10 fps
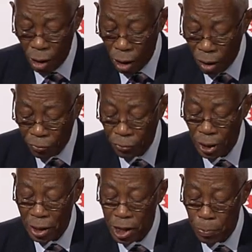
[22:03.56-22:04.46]
of
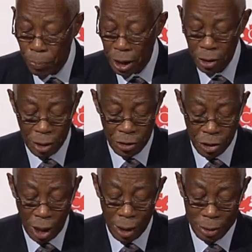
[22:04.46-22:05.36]
special
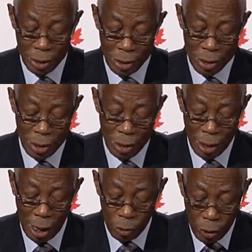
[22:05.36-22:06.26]
charters
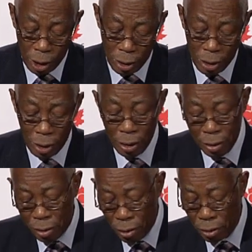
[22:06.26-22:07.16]
and regular
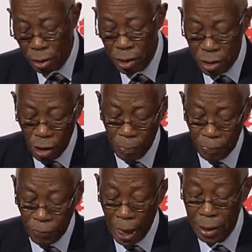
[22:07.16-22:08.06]
non-stop
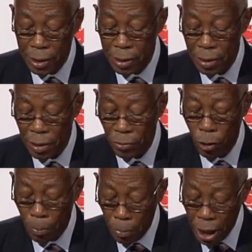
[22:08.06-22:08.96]
flights
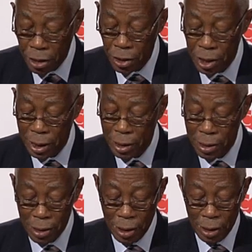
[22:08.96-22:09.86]
from major cities,